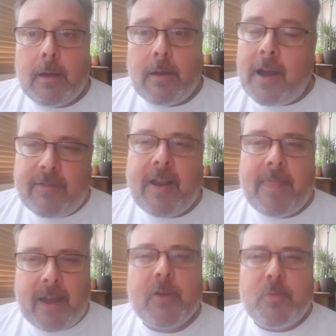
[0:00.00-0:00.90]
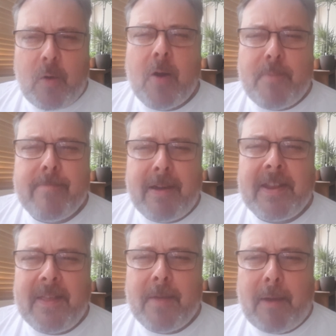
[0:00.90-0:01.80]
I reckon that could well be
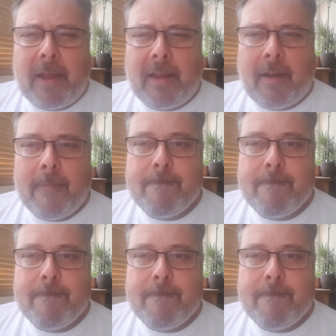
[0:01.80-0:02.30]
money in the bank.